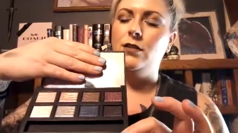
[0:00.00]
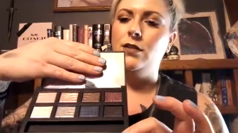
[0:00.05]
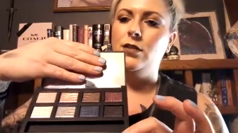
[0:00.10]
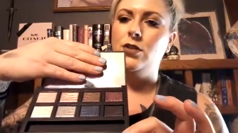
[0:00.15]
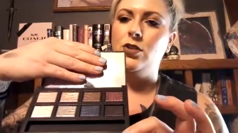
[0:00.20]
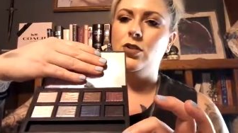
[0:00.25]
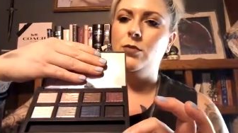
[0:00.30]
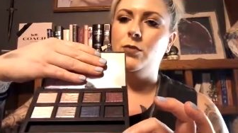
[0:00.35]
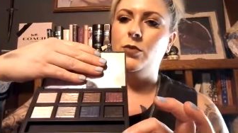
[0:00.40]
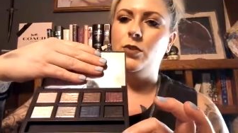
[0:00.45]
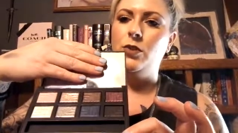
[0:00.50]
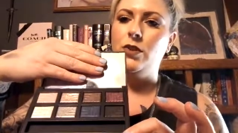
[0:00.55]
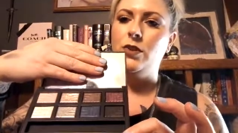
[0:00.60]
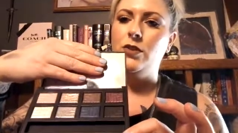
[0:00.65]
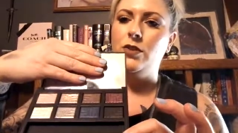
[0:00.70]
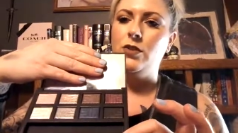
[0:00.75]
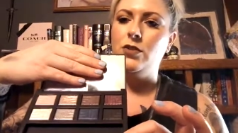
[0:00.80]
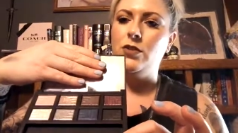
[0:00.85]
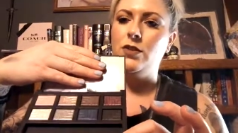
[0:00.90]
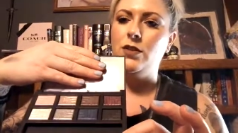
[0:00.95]
the shimmer on
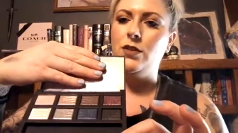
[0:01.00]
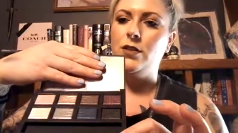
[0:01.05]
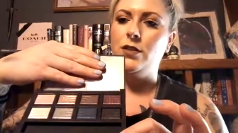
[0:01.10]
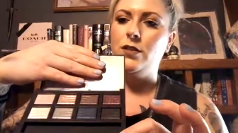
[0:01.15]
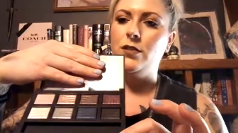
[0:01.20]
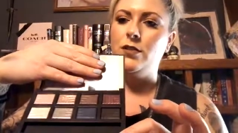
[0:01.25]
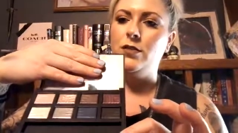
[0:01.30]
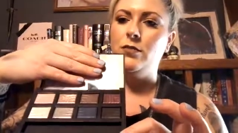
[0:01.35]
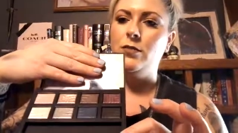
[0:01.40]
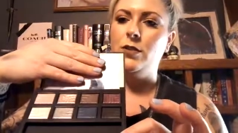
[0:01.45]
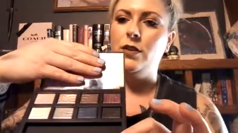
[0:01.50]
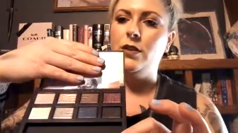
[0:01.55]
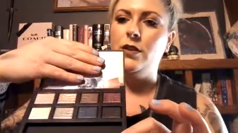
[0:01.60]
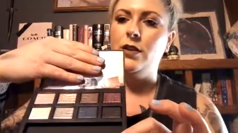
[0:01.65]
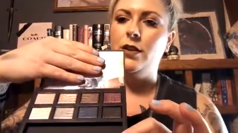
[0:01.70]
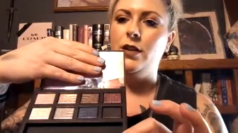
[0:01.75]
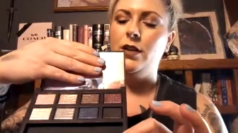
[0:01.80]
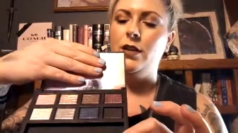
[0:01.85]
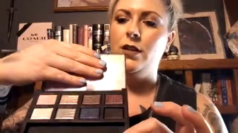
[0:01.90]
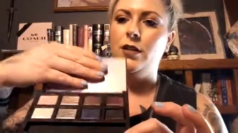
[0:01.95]
these is just awesome, and
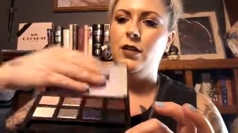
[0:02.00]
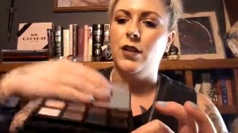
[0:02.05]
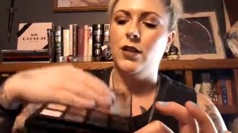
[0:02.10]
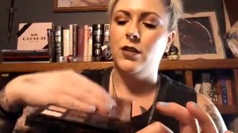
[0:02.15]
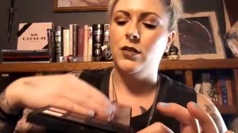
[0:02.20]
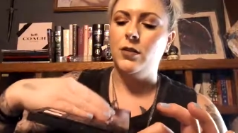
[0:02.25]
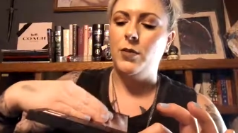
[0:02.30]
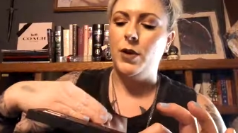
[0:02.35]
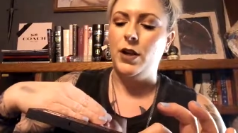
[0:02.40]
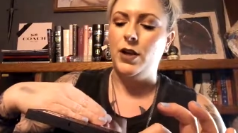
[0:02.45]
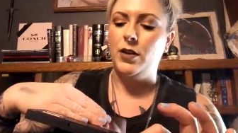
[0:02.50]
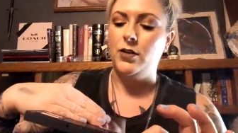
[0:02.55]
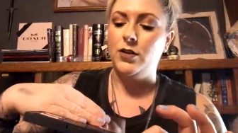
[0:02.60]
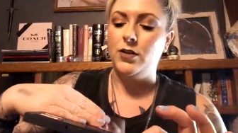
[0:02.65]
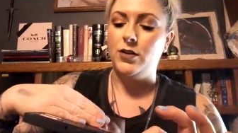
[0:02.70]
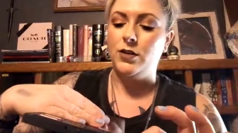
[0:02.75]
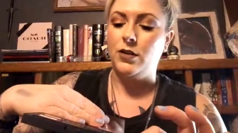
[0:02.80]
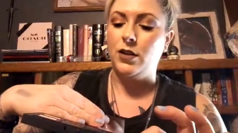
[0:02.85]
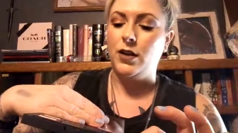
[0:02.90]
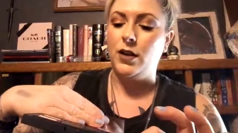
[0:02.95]
the color payout
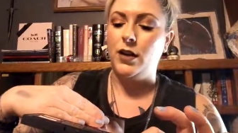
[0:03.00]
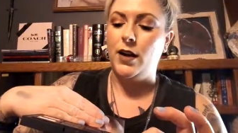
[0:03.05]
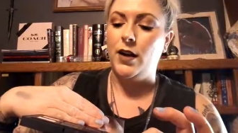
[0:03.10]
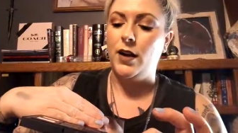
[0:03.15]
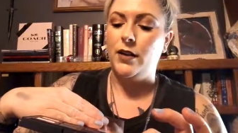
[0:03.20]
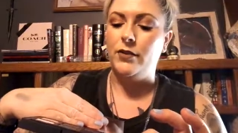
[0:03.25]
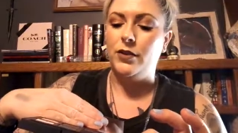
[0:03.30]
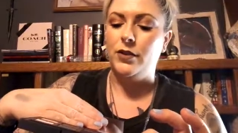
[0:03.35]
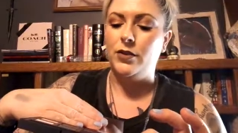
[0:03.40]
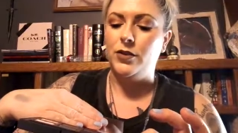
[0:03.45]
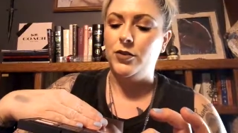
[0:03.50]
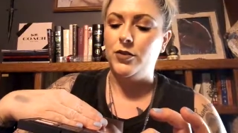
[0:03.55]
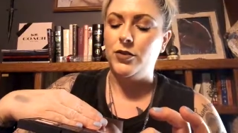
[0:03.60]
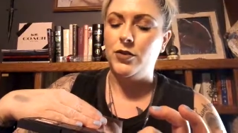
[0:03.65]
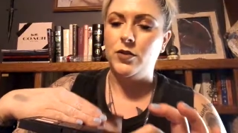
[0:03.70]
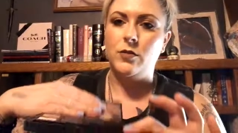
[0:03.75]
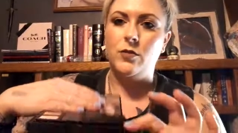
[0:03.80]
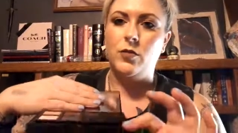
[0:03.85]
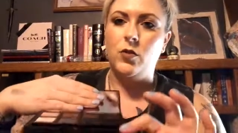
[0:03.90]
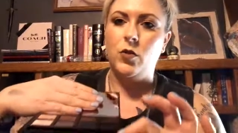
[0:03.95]
is great. I haven't
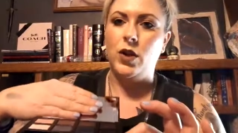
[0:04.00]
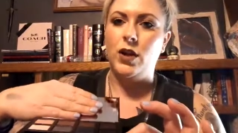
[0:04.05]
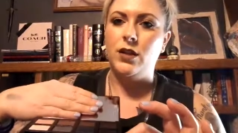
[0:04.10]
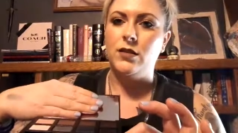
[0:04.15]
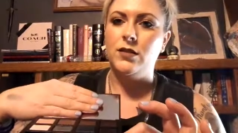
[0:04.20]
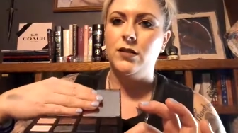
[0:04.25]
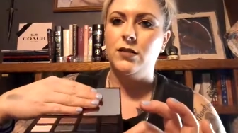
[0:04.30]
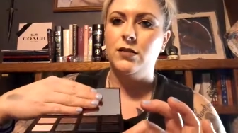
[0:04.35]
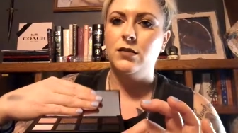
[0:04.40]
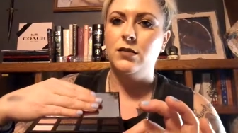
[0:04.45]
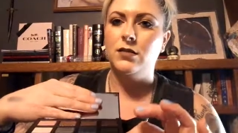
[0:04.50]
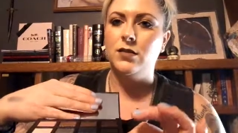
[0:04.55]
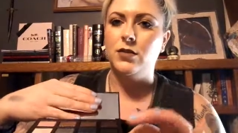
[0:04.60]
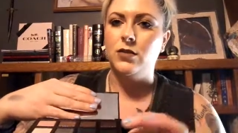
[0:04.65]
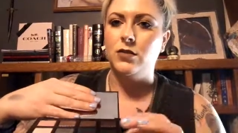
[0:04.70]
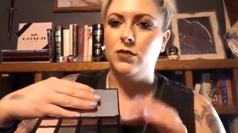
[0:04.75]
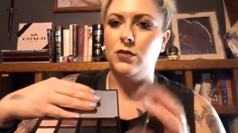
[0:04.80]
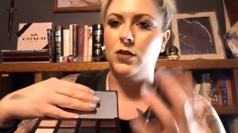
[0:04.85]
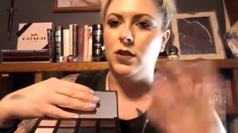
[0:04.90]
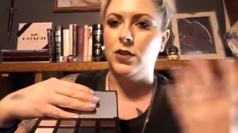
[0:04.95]
used them wet,
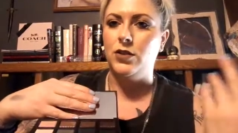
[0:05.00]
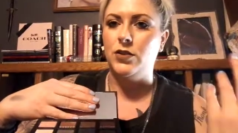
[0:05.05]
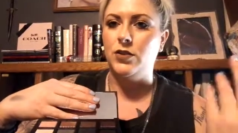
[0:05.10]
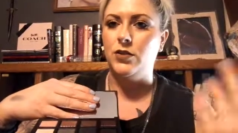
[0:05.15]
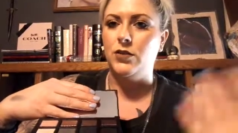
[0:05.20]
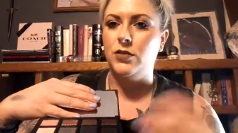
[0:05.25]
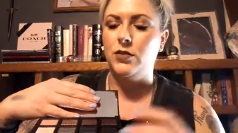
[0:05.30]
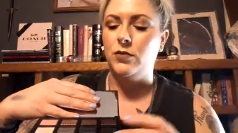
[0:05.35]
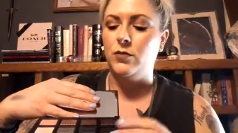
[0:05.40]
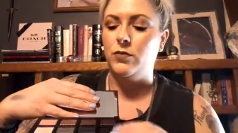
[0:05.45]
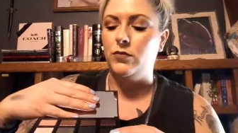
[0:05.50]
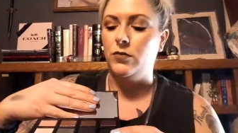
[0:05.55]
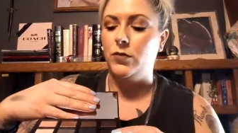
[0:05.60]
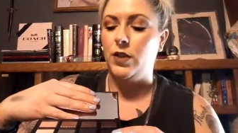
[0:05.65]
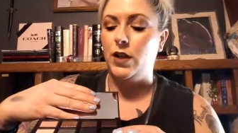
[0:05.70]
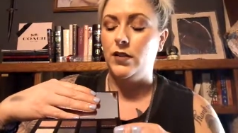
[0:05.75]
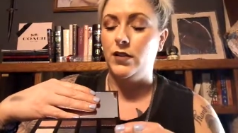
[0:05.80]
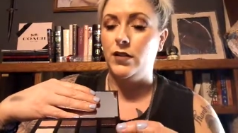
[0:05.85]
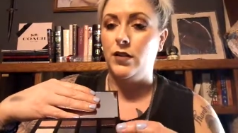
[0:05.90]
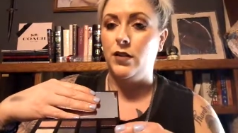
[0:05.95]
so I just used them
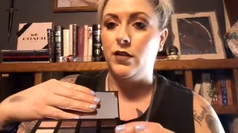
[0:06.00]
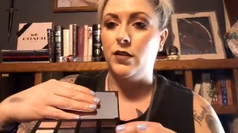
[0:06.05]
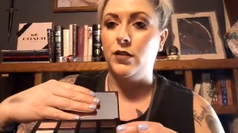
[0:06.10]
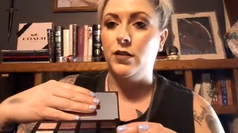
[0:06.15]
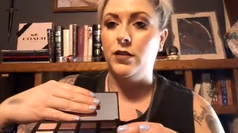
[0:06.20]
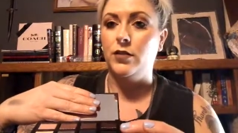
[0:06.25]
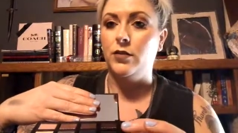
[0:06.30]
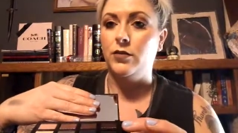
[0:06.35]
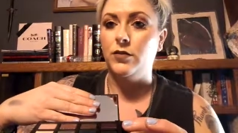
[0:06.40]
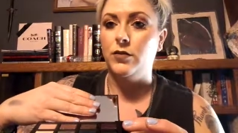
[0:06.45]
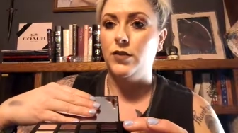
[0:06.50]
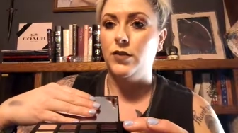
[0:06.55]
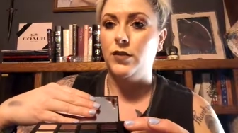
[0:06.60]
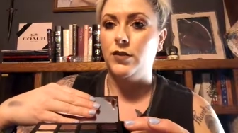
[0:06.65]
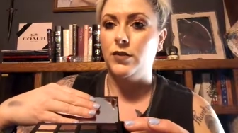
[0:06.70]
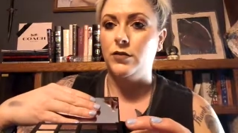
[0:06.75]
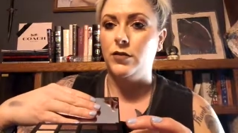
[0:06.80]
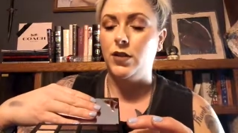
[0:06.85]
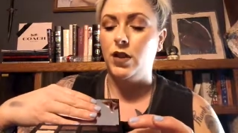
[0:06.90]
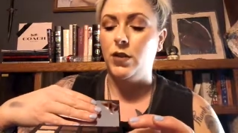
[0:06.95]
as they are, and it
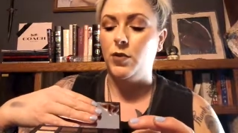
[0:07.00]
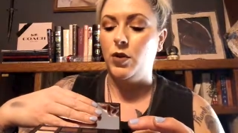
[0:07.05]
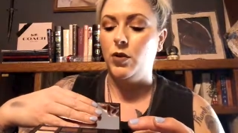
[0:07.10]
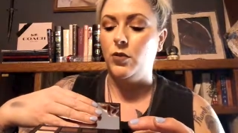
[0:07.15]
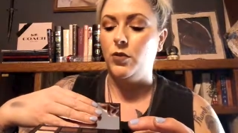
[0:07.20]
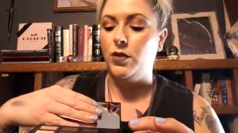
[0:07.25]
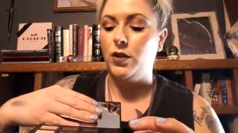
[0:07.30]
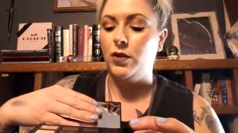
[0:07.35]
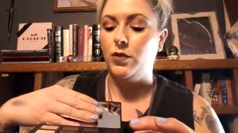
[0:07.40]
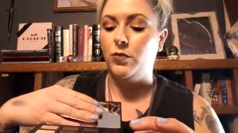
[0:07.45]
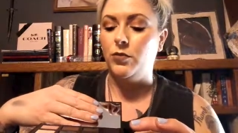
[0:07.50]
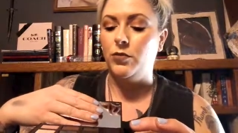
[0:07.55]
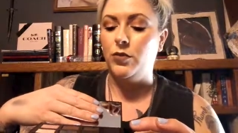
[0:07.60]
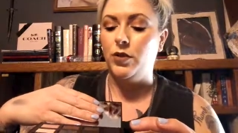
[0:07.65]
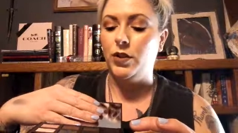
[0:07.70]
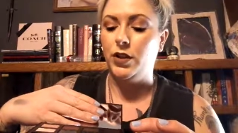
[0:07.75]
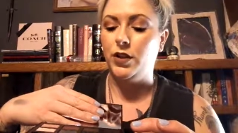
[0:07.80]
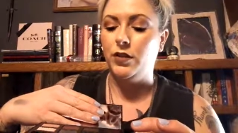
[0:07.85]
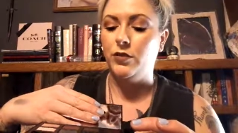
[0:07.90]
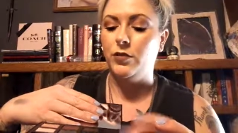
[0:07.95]
still came out like
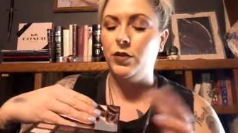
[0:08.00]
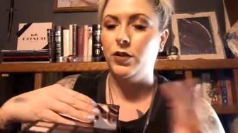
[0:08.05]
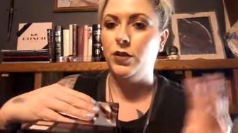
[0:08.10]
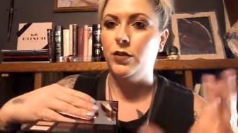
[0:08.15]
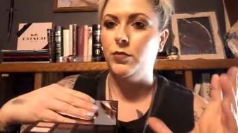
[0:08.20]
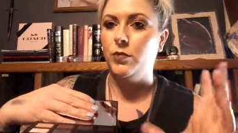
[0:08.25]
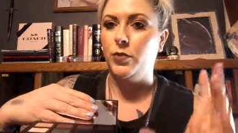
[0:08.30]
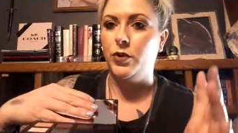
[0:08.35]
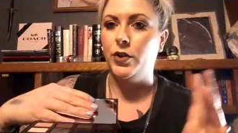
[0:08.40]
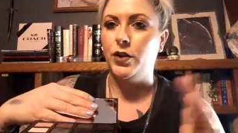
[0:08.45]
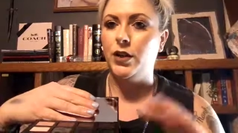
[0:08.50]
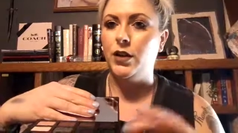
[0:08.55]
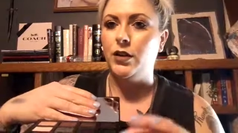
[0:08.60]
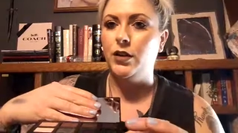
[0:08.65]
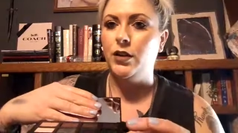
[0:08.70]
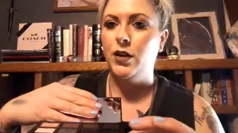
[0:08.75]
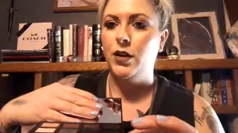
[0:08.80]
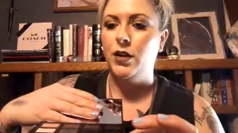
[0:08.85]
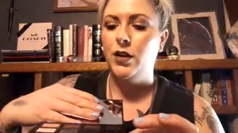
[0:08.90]
really, really pretty.